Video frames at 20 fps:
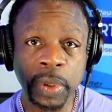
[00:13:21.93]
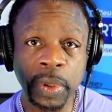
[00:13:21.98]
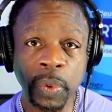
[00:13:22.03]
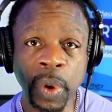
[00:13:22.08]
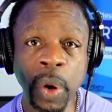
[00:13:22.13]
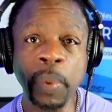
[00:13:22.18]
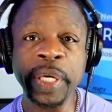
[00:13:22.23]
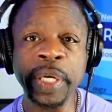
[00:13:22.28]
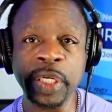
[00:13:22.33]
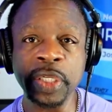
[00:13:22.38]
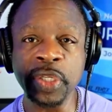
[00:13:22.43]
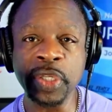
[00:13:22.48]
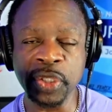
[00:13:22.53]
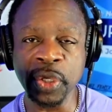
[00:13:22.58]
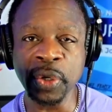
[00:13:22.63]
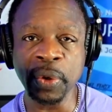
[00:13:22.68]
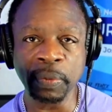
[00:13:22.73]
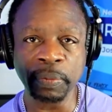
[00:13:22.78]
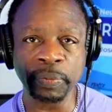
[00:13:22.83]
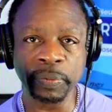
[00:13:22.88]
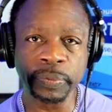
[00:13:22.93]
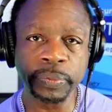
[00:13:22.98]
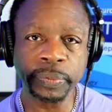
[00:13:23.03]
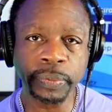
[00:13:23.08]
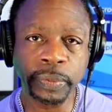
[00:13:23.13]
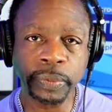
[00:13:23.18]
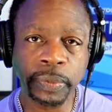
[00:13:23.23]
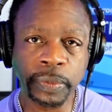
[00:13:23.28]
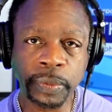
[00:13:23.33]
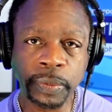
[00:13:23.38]
what we consume.
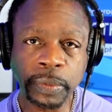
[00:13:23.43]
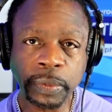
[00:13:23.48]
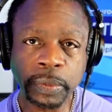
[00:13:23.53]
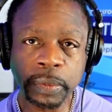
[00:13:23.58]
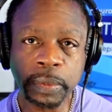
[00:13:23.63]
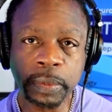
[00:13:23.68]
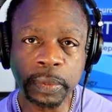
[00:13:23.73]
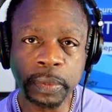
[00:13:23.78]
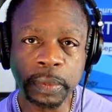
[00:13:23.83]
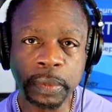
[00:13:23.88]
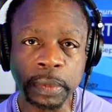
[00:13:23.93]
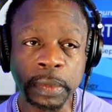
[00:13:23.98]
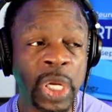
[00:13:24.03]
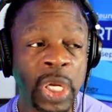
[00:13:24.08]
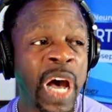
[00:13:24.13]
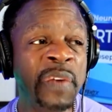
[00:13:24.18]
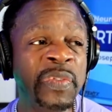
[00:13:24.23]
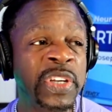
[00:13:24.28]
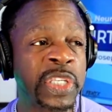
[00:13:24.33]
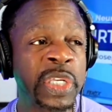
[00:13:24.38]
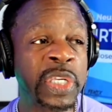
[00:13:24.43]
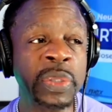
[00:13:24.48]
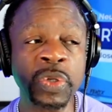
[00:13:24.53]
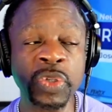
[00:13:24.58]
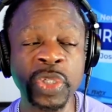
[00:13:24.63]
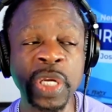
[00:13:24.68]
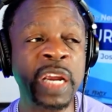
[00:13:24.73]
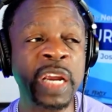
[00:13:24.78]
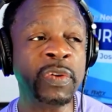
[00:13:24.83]
Now, obviously, there's